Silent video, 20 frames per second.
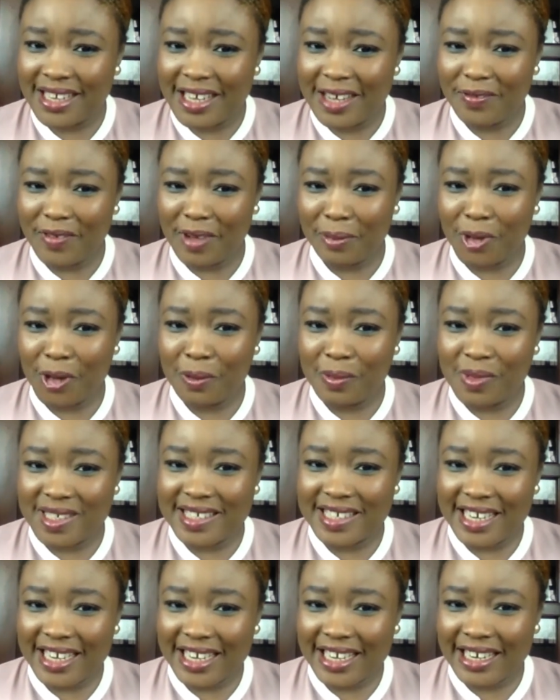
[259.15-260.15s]
if I'm not
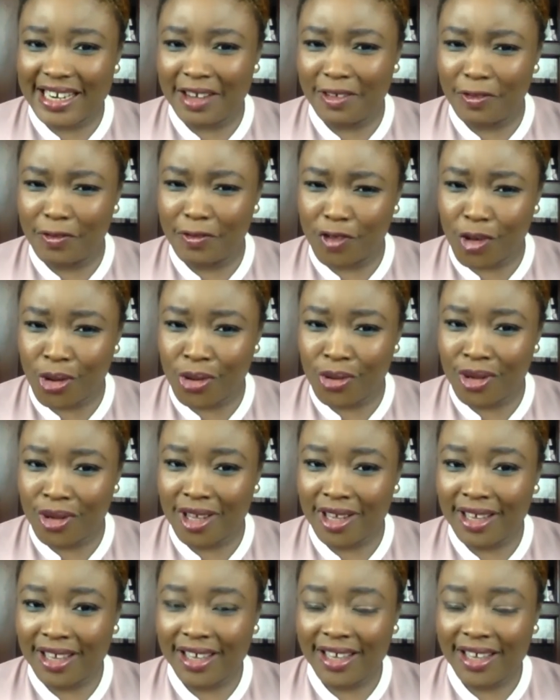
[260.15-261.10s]
mistaken, and Vogue.